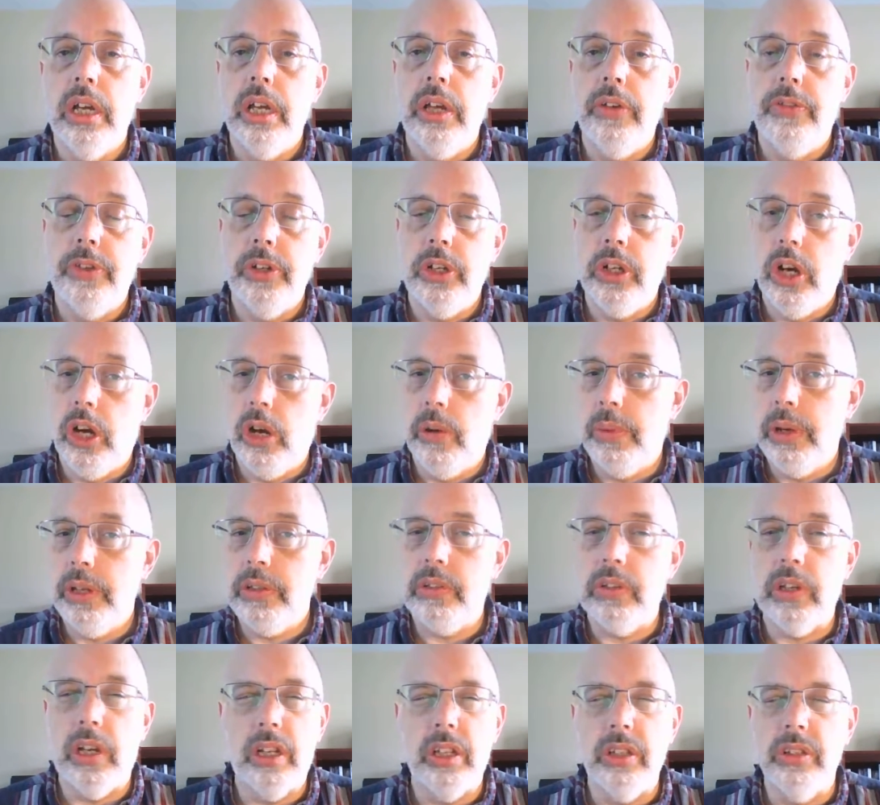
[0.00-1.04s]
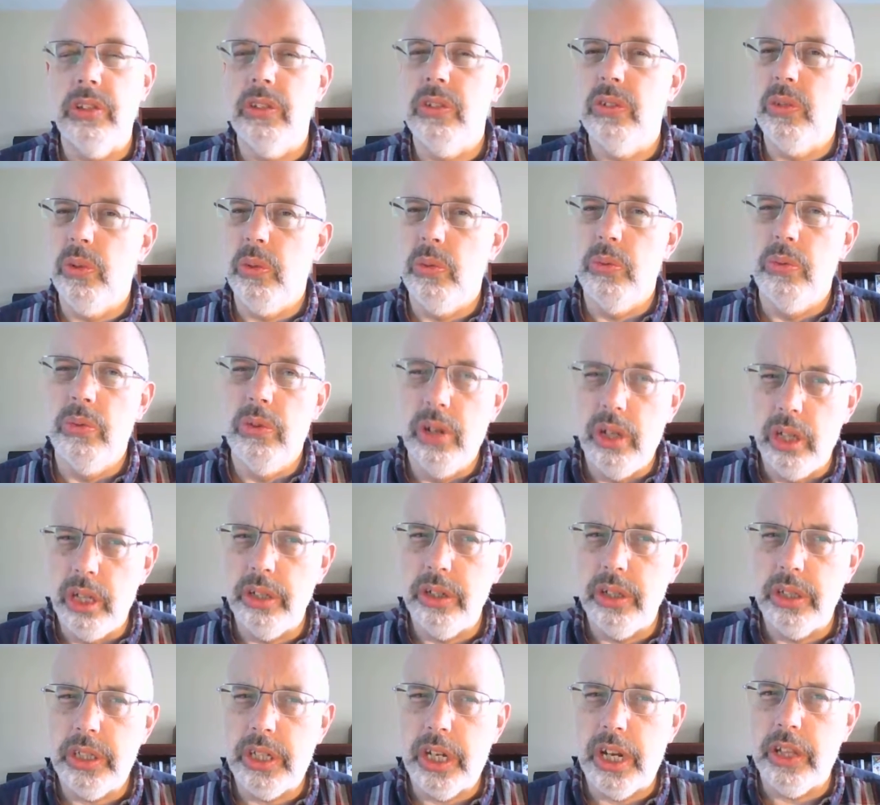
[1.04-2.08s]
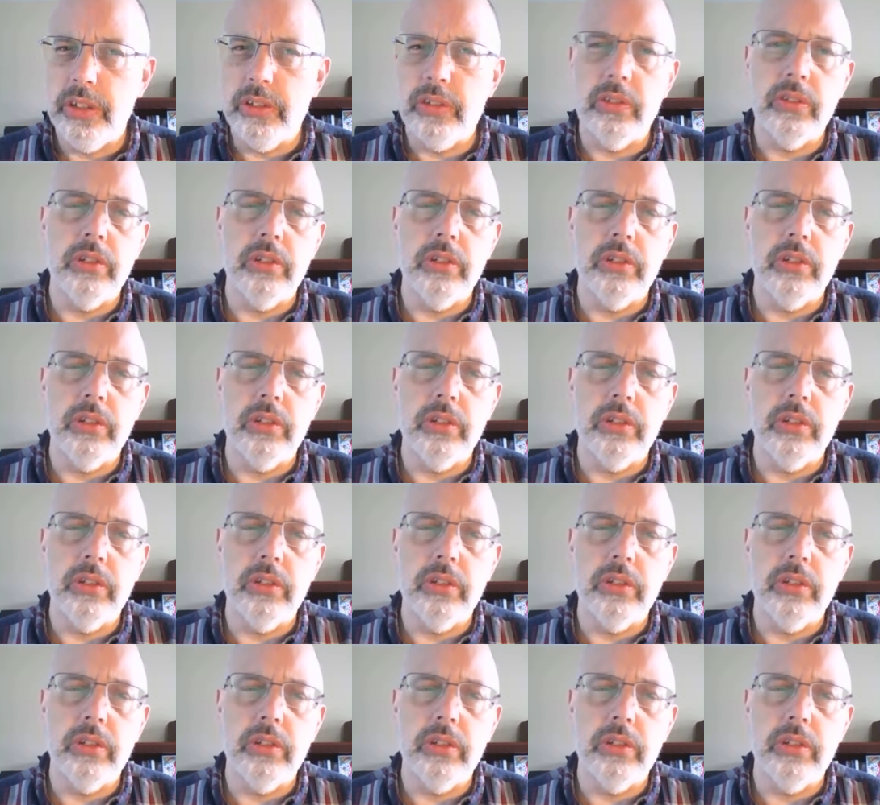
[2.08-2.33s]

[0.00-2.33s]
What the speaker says: If you call my cell, there's a really good chance